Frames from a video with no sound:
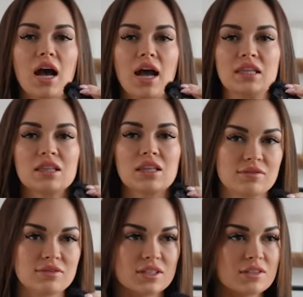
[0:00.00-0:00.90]
I
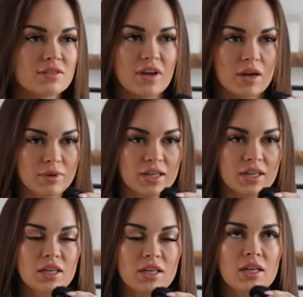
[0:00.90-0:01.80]
love this fabric.
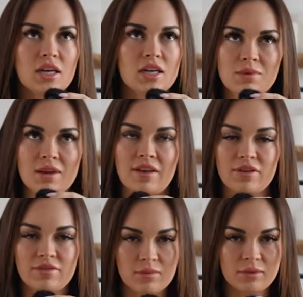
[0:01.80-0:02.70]
It is my
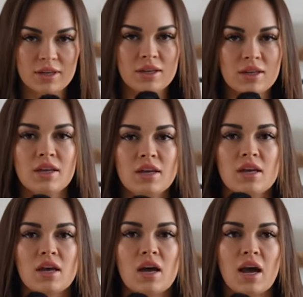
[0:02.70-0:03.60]
favorite fabric.
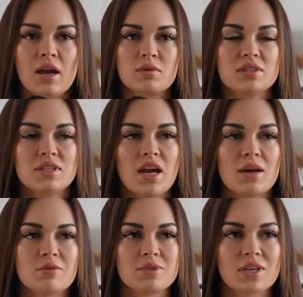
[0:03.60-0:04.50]
I will say
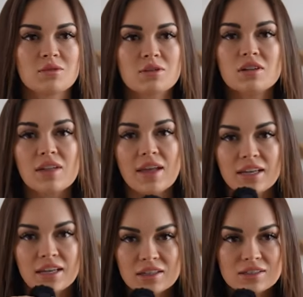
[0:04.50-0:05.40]
I'm obsessed with the
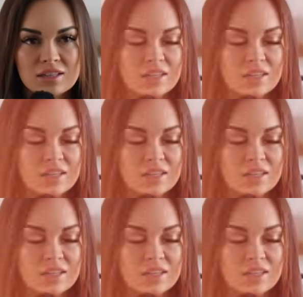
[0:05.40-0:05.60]
leggings